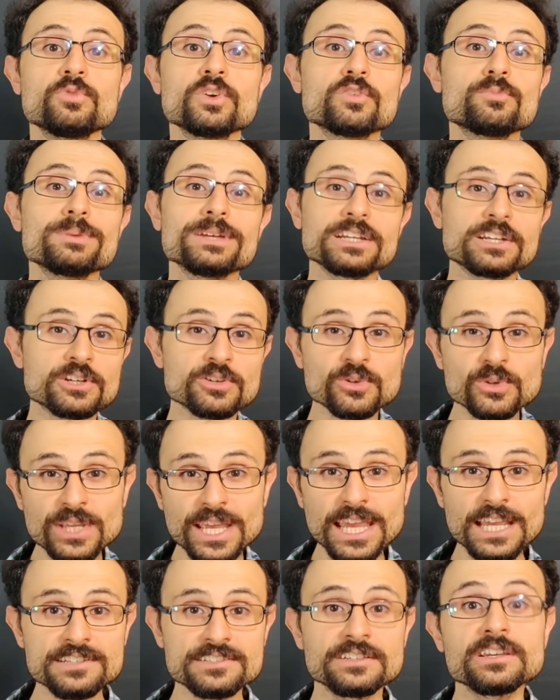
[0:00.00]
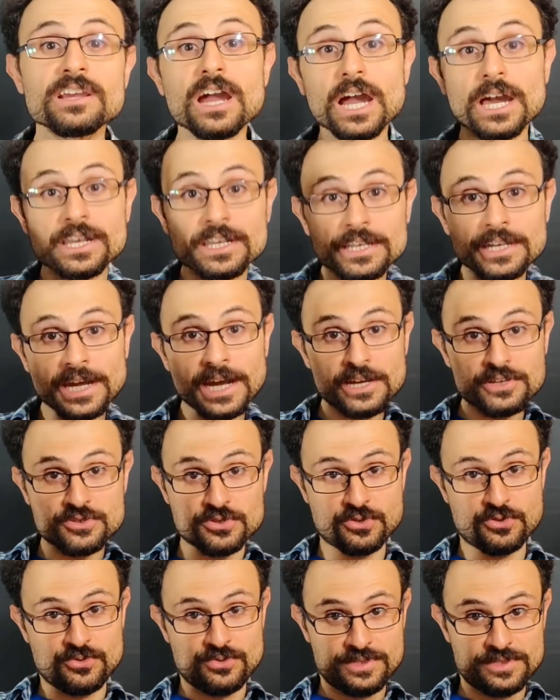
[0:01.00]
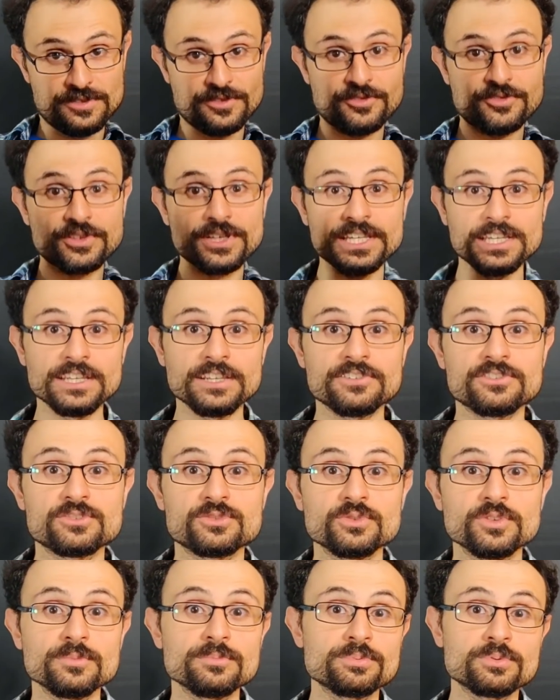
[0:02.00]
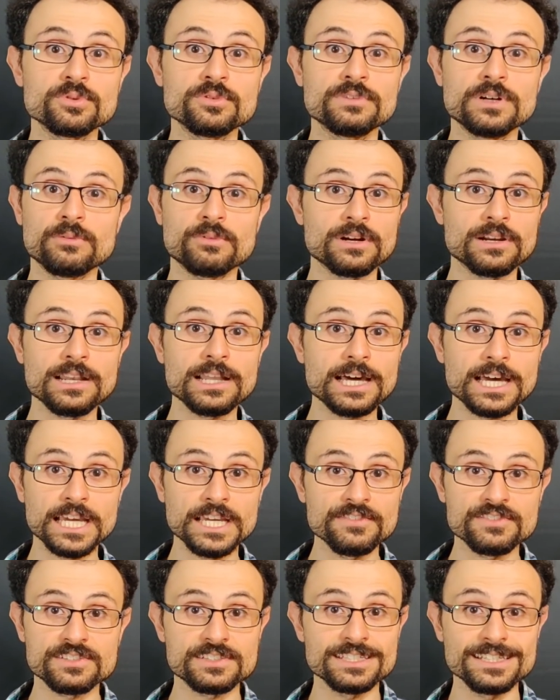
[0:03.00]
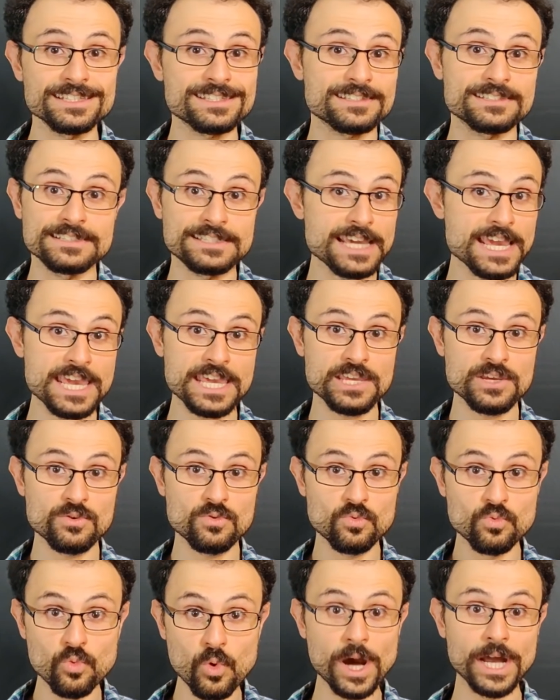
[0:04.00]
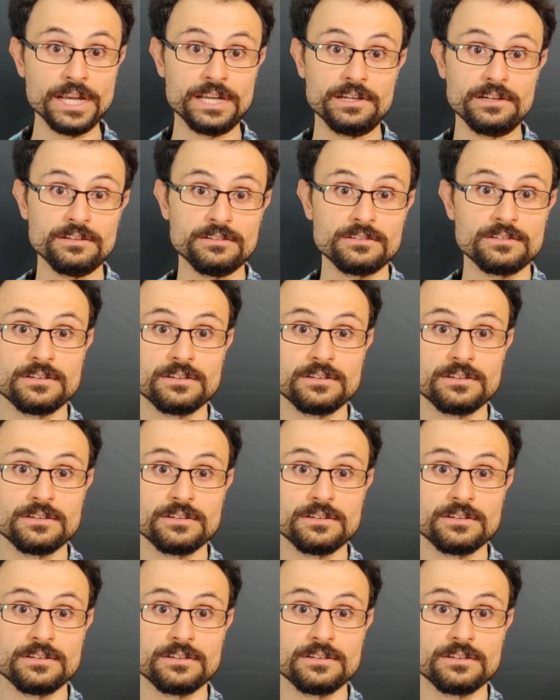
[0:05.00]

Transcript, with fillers: we've been creating unnatural things to improve our lives since day one,